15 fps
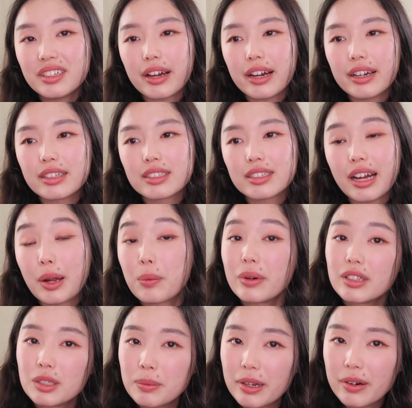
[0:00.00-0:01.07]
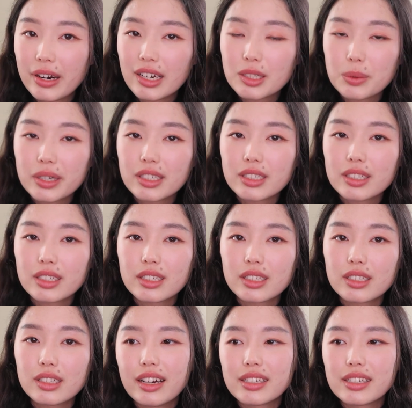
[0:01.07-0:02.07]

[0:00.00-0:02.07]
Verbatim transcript: that I went to my graduation.